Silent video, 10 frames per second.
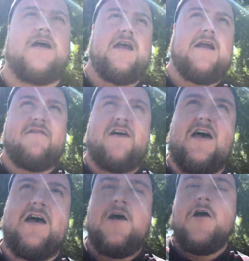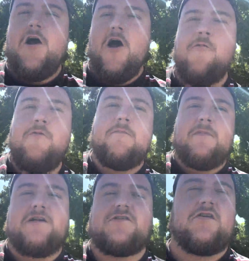their opening
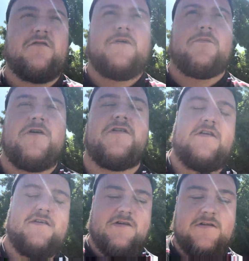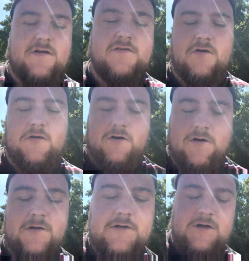match of the pre-season tour
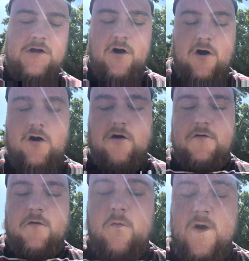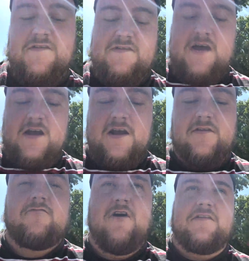on Wednesday
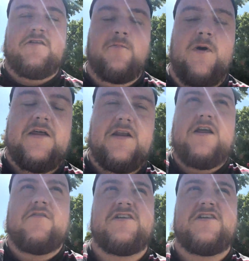against Wrexham at the Levi